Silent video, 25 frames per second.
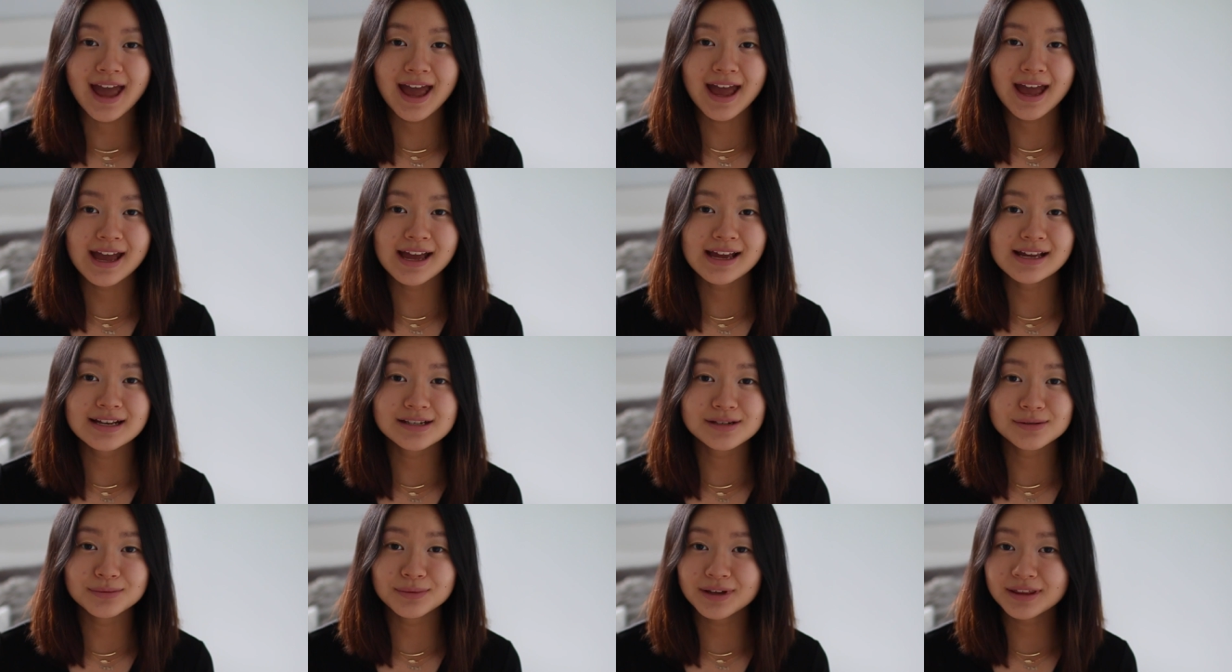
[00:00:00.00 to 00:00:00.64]

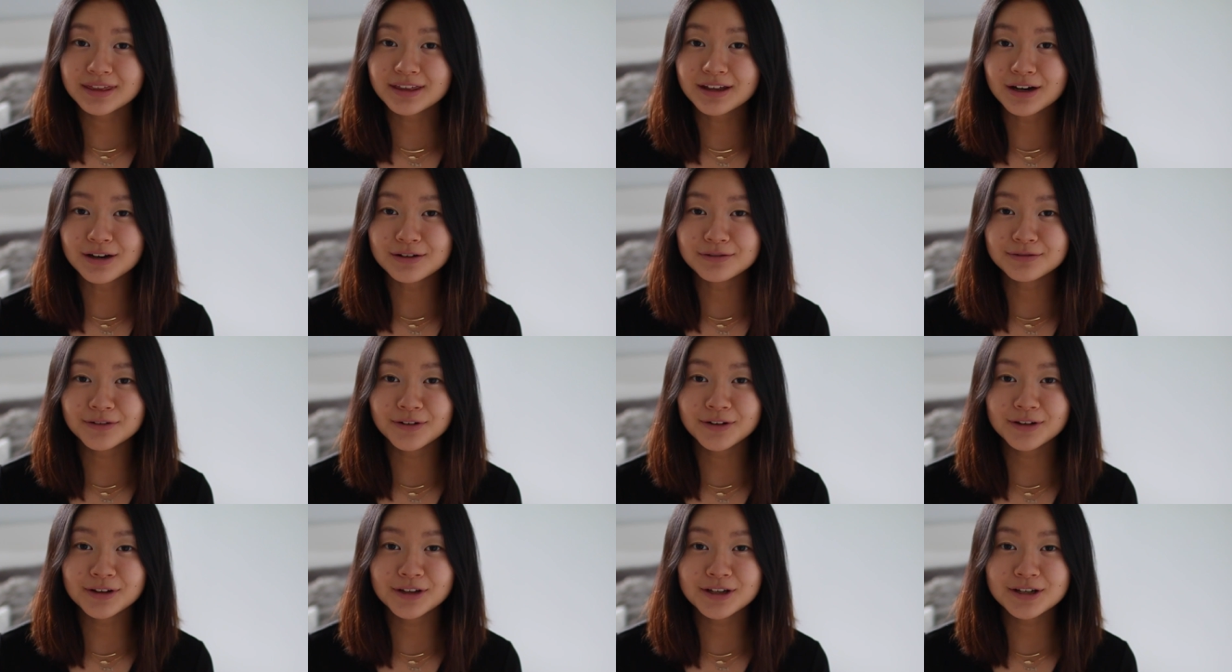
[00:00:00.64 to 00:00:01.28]
And
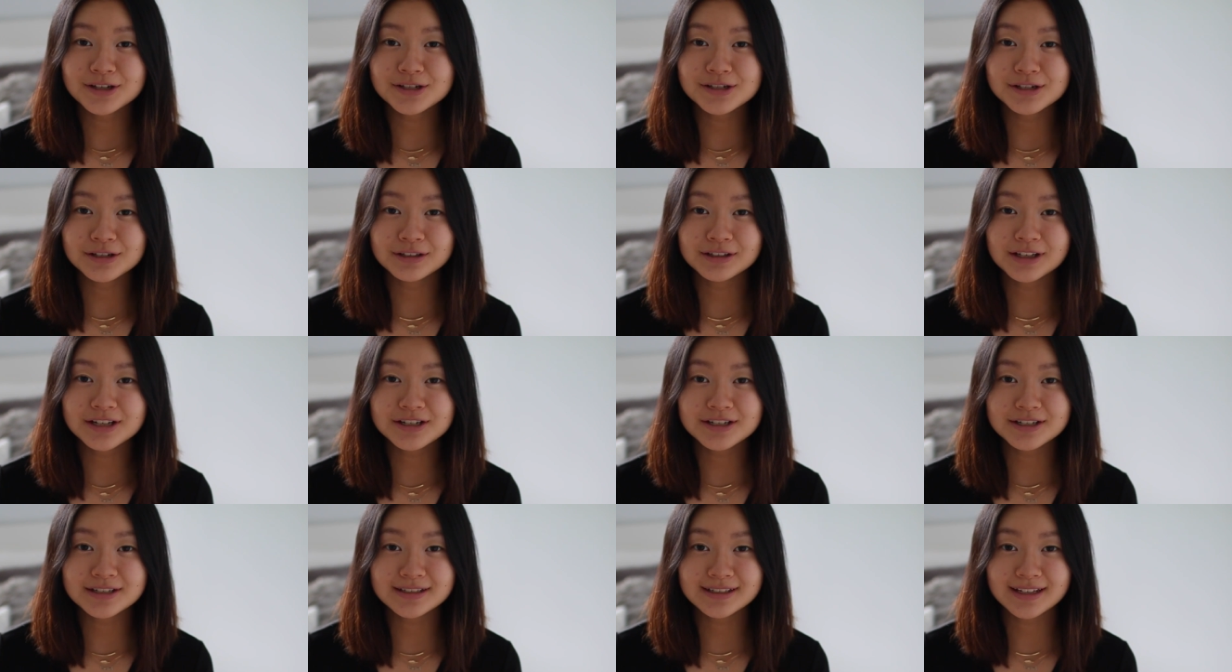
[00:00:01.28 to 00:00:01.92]
without further ado,
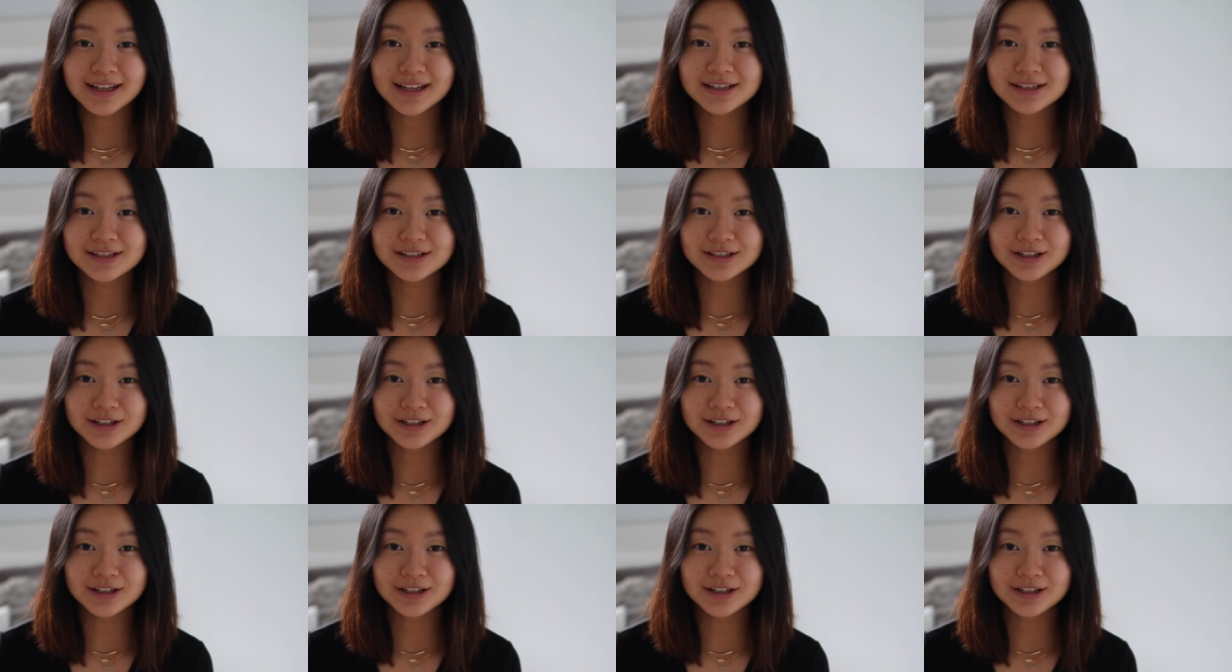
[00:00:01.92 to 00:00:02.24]
let's just get